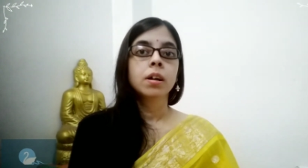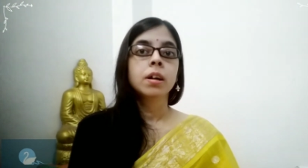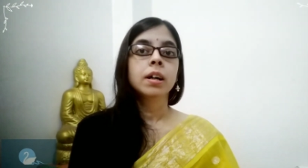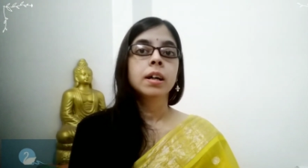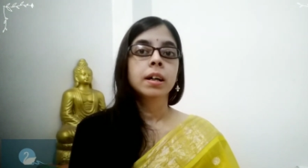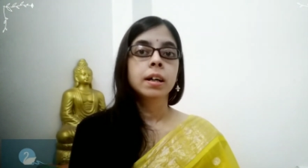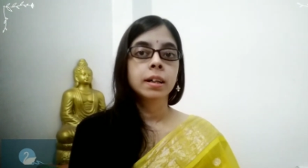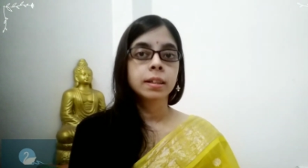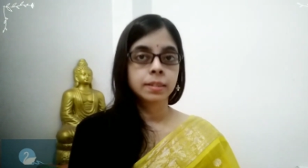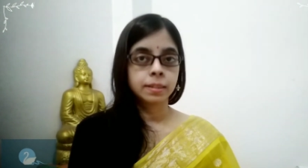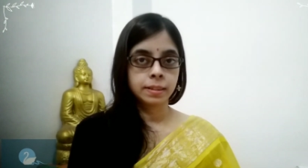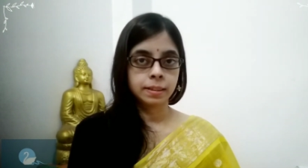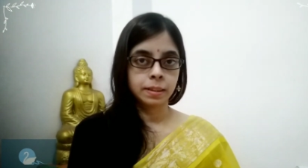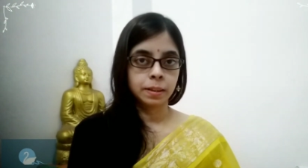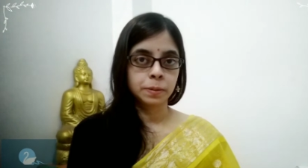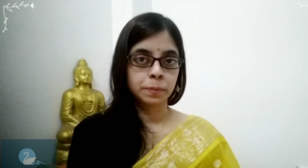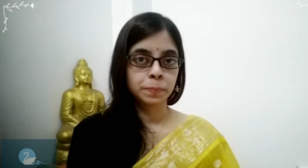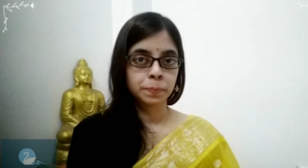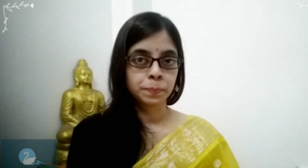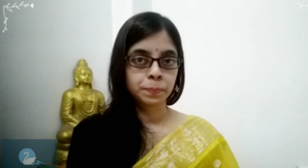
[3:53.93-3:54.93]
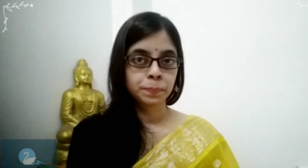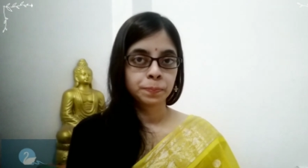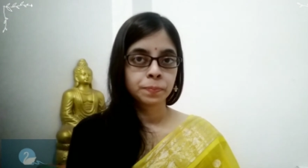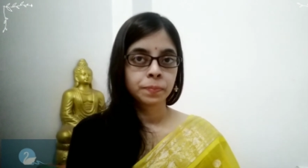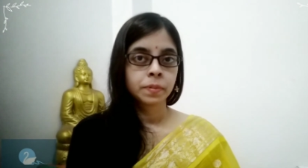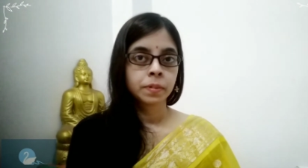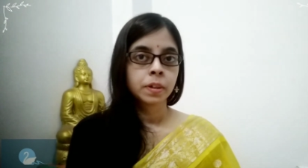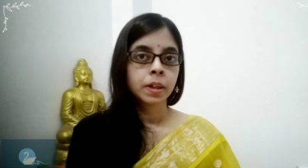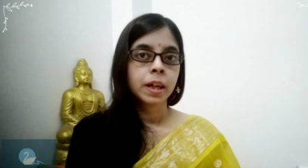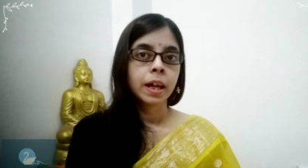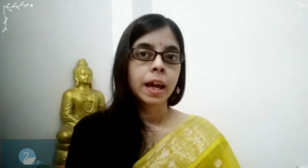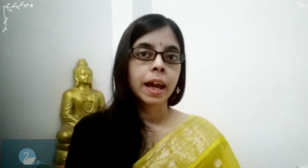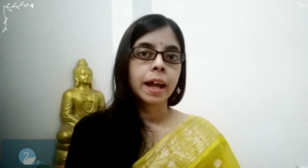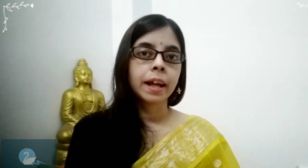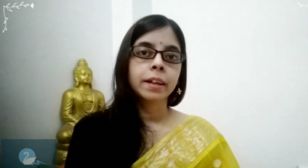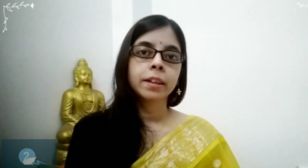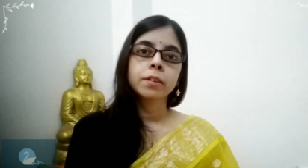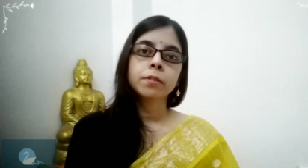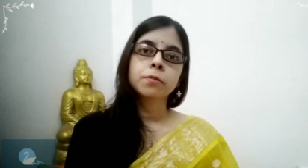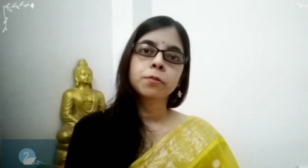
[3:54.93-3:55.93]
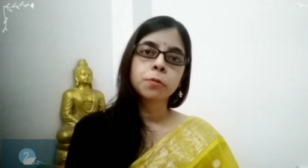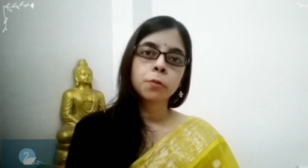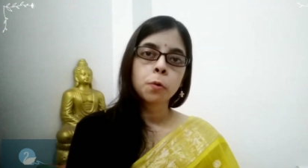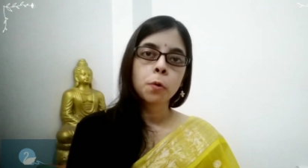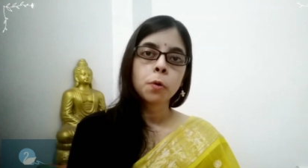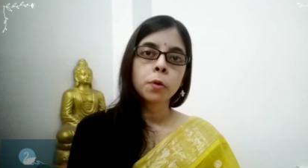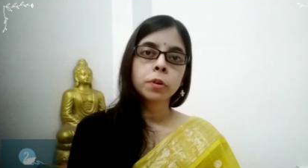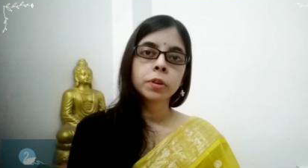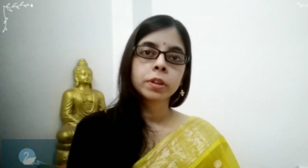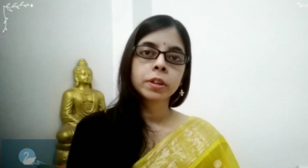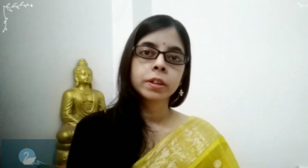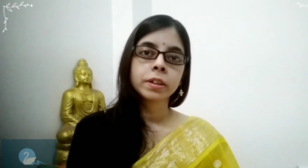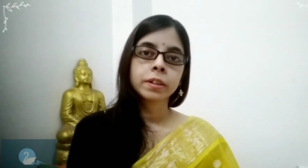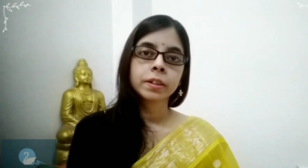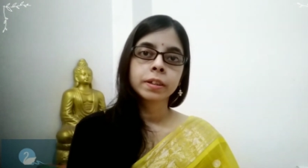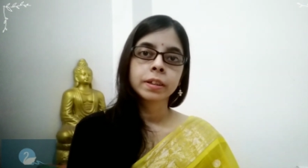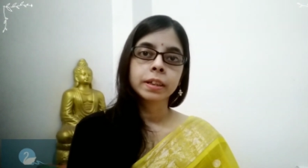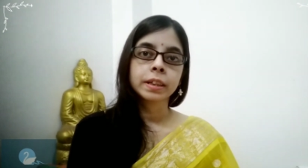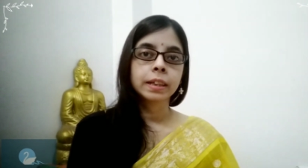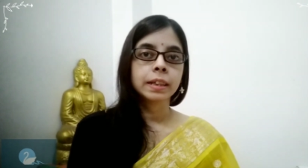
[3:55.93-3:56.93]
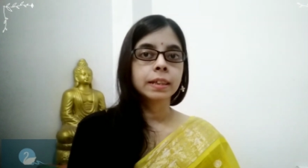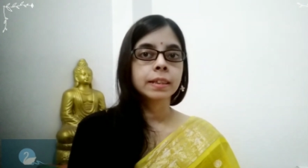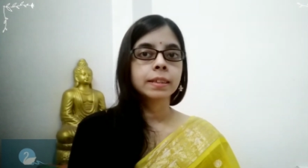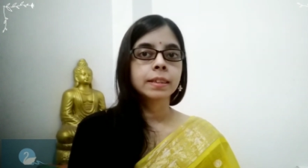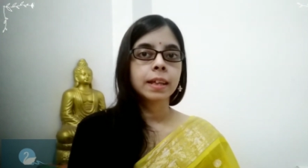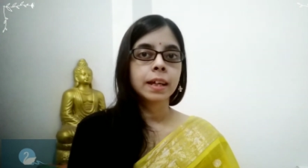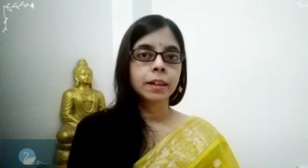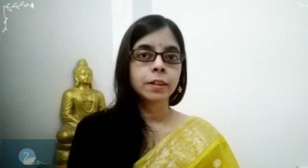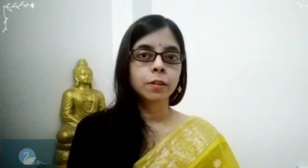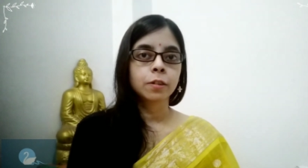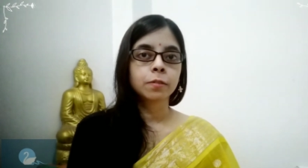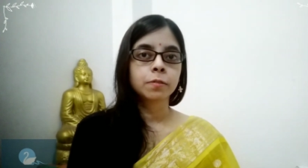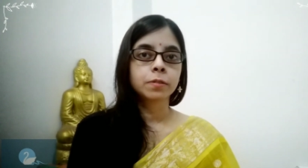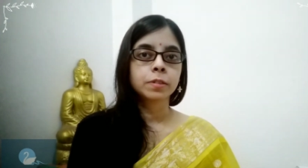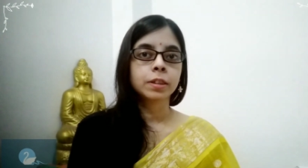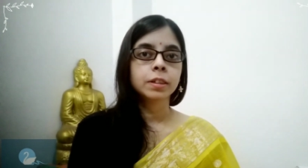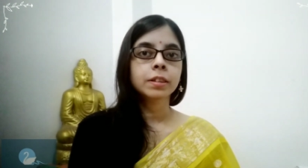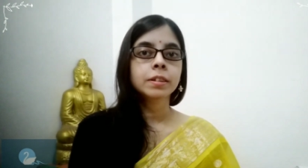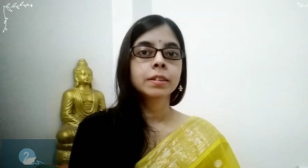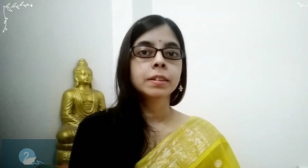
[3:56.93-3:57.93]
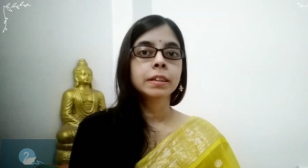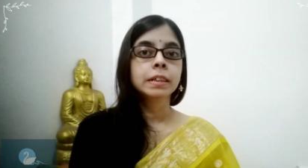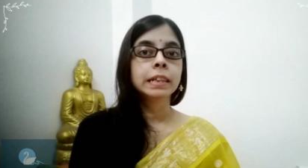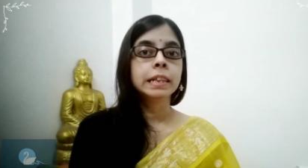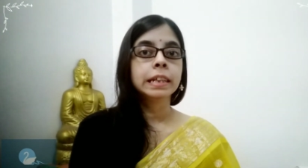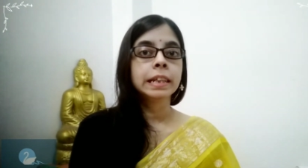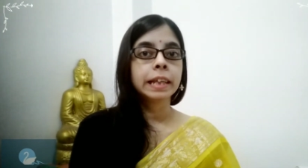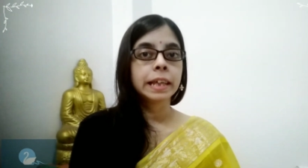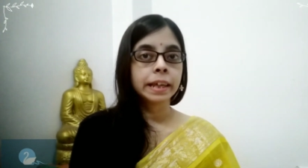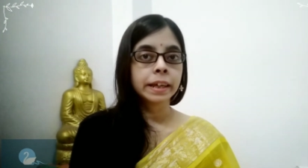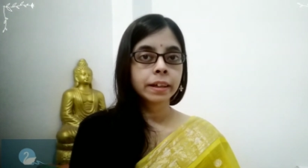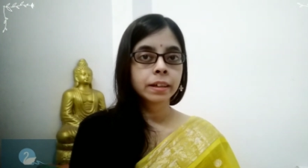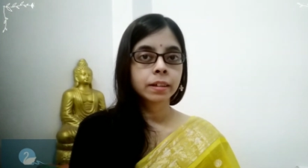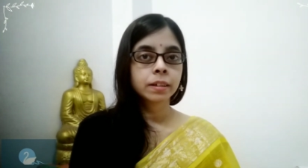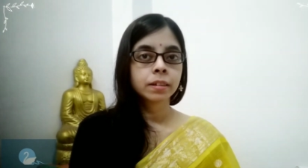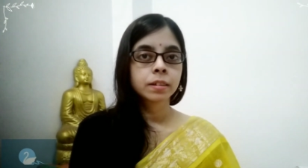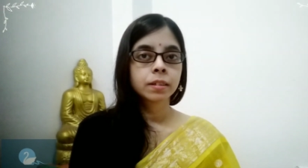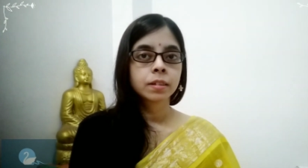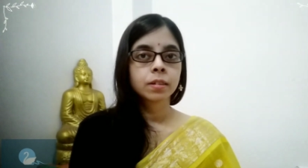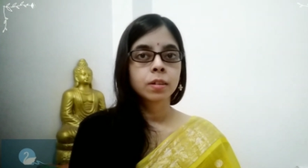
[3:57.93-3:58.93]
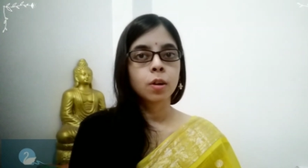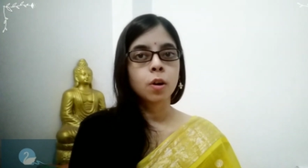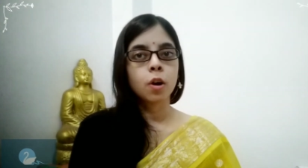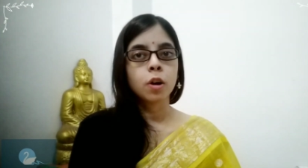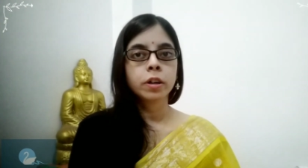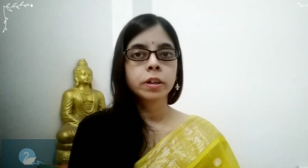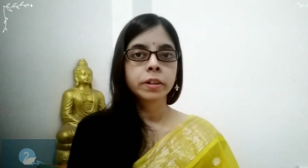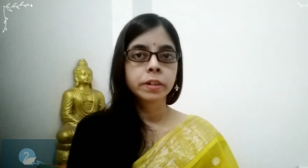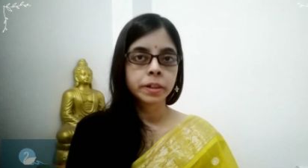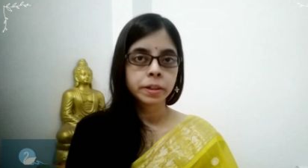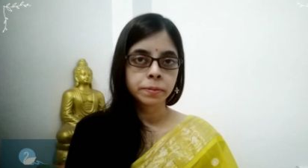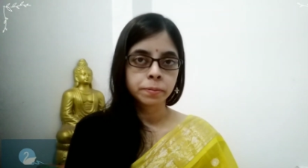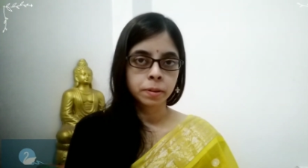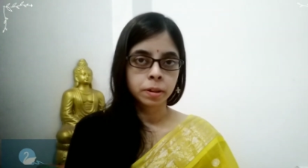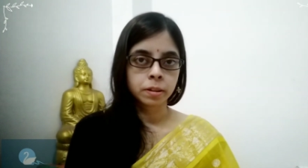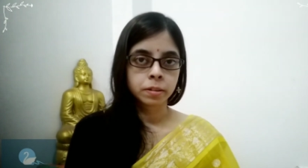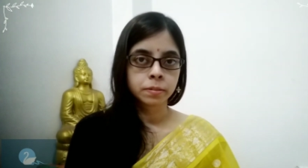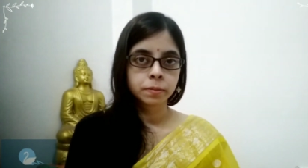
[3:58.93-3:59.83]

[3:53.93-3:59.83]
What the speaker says: Hasta, and the fourth is that of the neck or Griva.